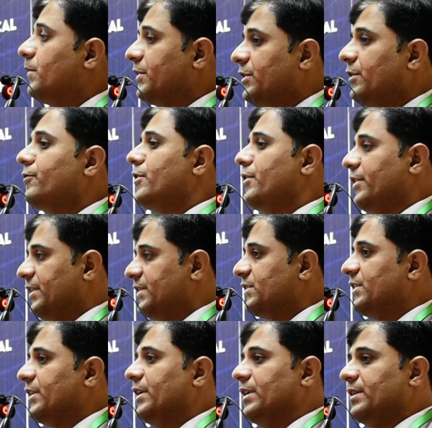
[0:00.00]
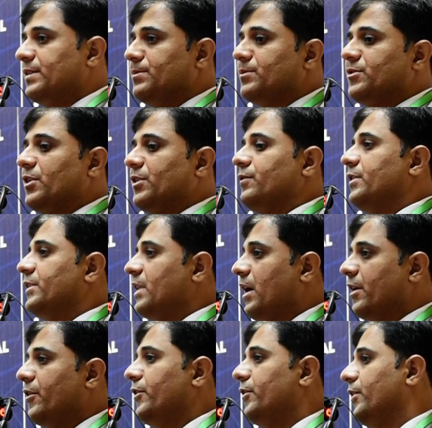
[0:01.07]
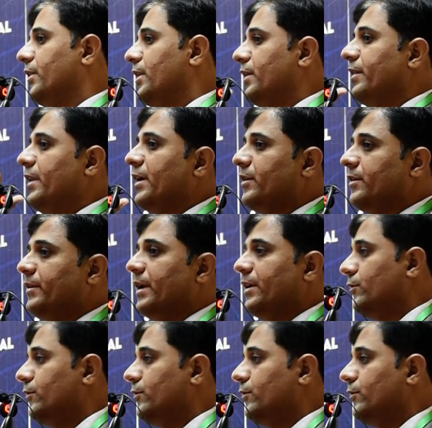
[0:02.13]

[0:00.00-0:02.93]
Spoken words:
different state, some sort of authoritarian that